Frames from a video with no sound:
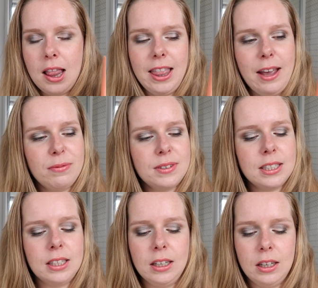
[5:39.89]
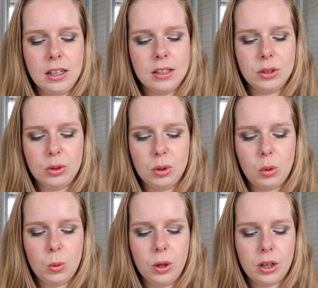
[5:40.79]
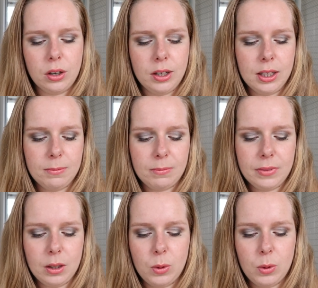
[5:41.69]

left to work on,